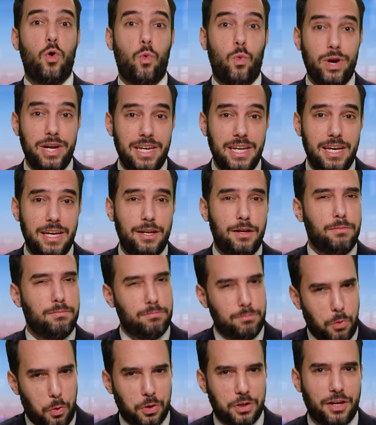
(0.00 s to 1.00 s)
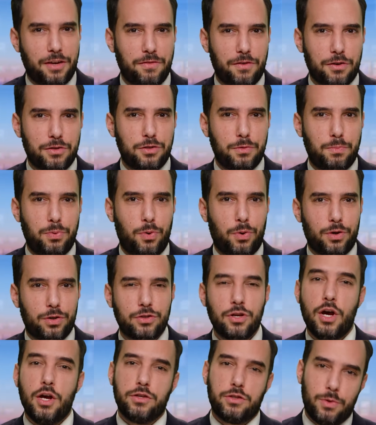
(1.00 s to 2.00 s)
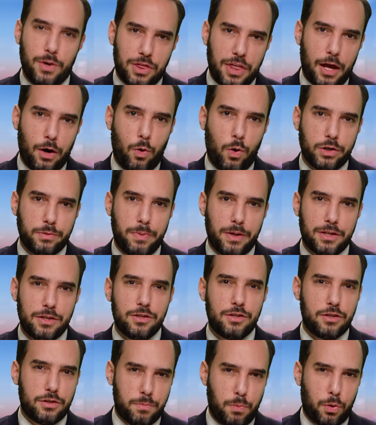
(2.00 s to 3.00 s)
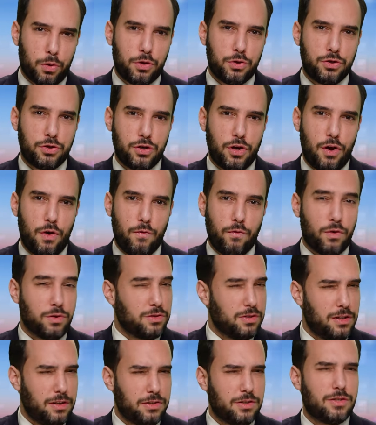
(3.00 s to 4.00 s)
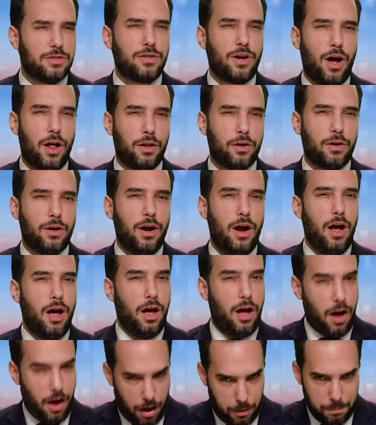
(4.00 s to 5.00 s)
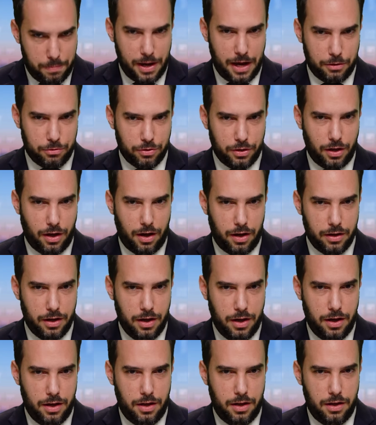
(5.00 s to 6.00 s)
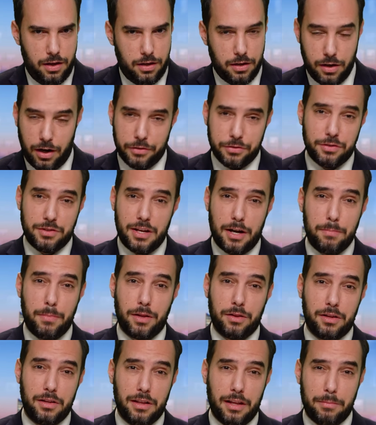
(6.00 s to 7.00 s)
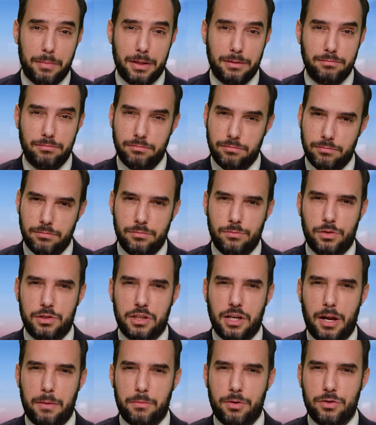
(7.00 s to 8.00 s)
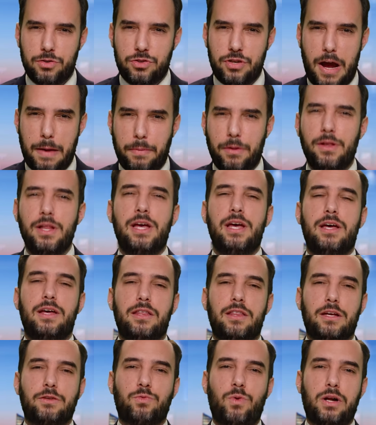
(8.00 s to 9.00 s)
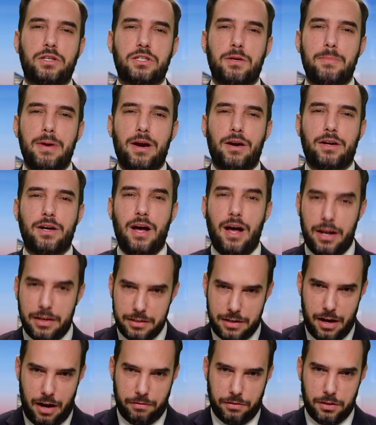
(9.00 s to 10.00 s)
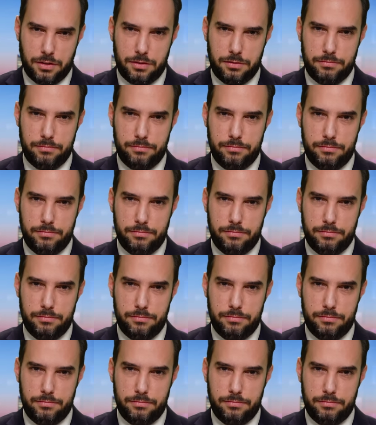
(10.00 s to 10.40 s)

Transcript: We need more diverse supporters. So hit that orange button to support the show for as little as a dollar on Patreon. You can also set a monthly limit. Once again, I'm Chris Chappell. Thanks for watching America Uncovered.